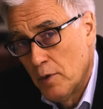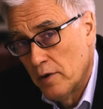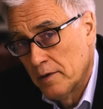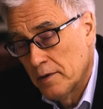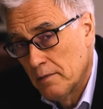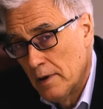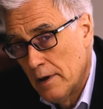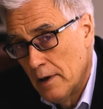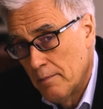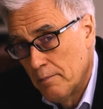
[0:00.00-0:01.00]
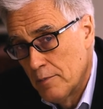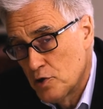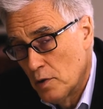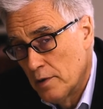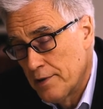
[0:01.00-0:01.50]
bond uh,
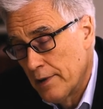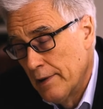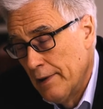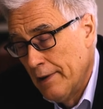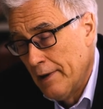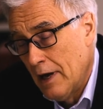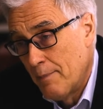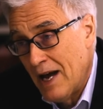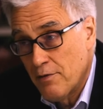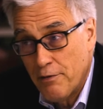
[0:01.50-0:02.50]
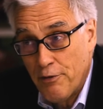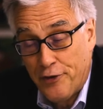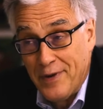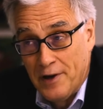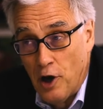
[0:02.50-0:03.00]
maturity, about
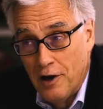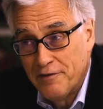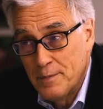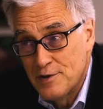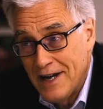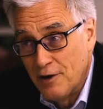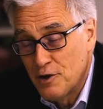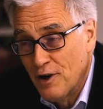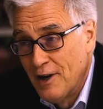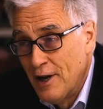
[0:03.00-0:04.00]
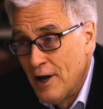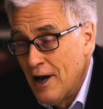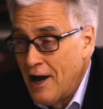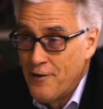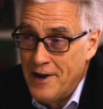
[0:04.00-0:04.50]
3.5%,
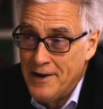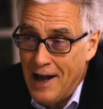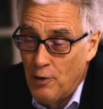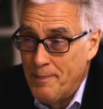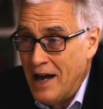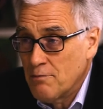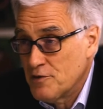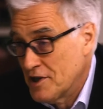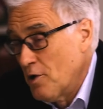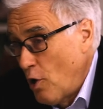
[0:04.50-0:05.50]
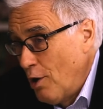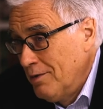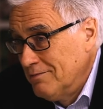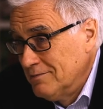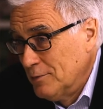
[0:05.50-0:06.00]
and they're now about
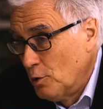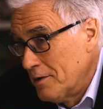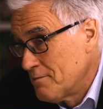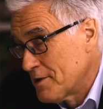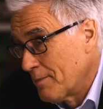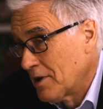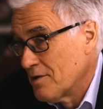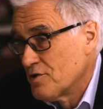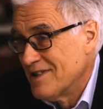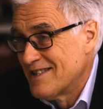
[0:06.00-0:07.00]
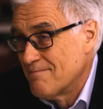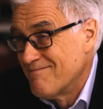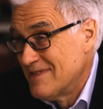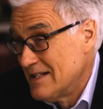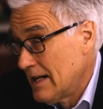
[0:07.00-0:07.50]
zero, or in some countries,
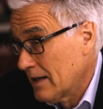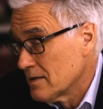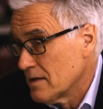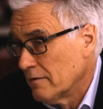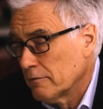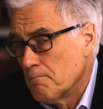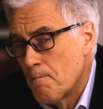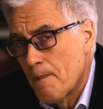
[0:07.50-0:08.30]
negative.